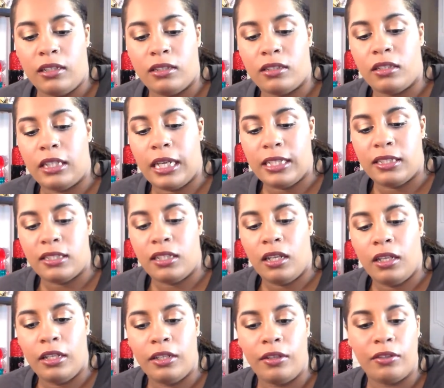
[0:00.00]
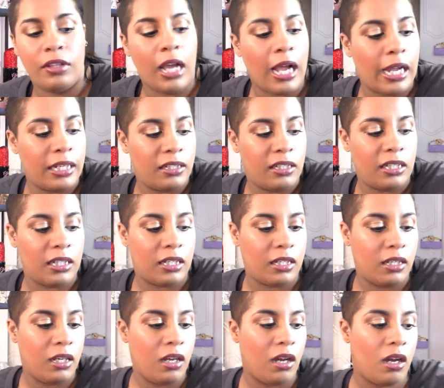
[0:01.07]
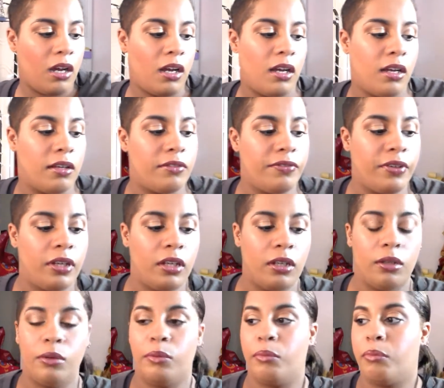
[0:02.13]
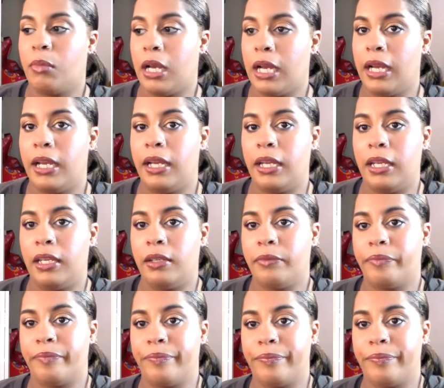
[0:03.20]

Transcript: So that's the idea of my